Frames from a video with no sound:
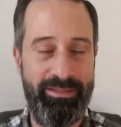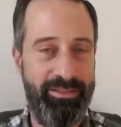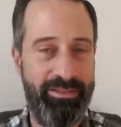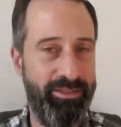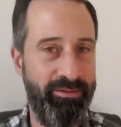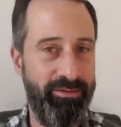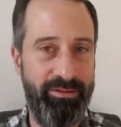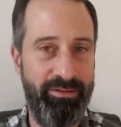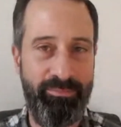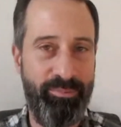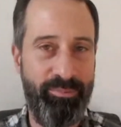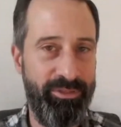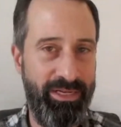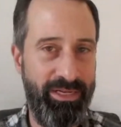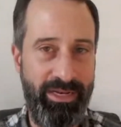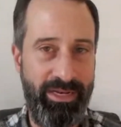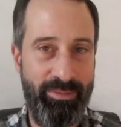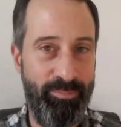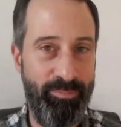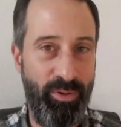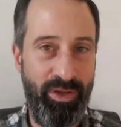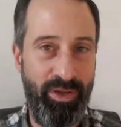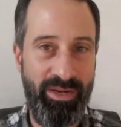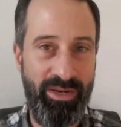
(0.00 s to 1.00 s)
to present
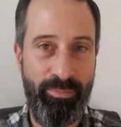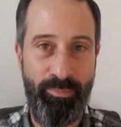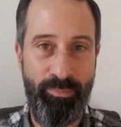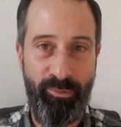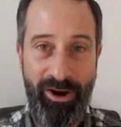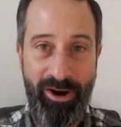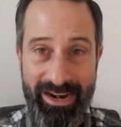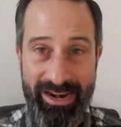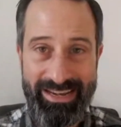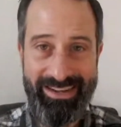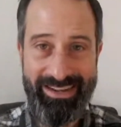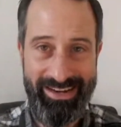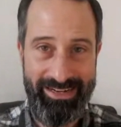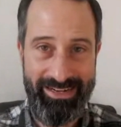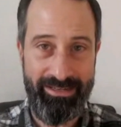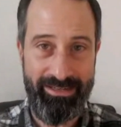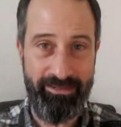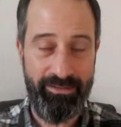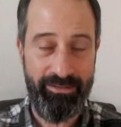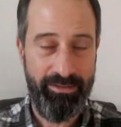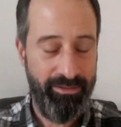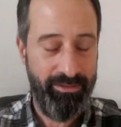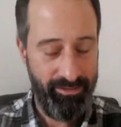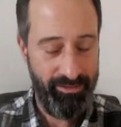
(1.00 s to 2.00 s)
employer branding,
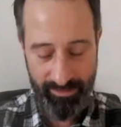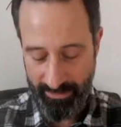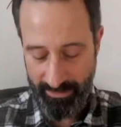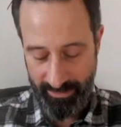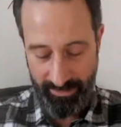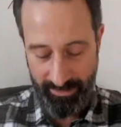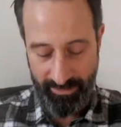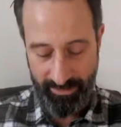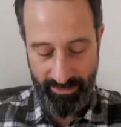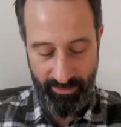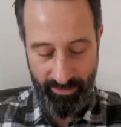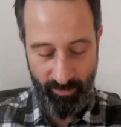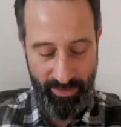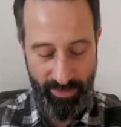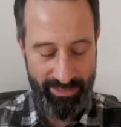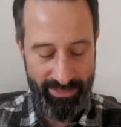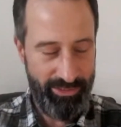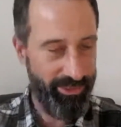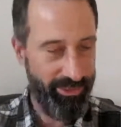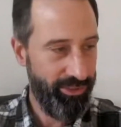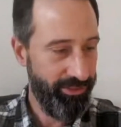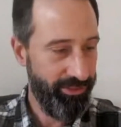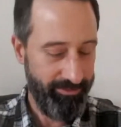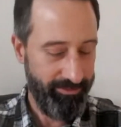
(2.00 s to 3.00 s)

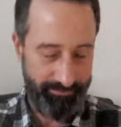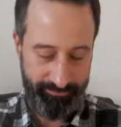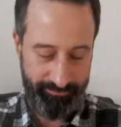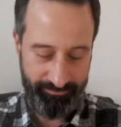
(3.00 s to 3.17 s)
which,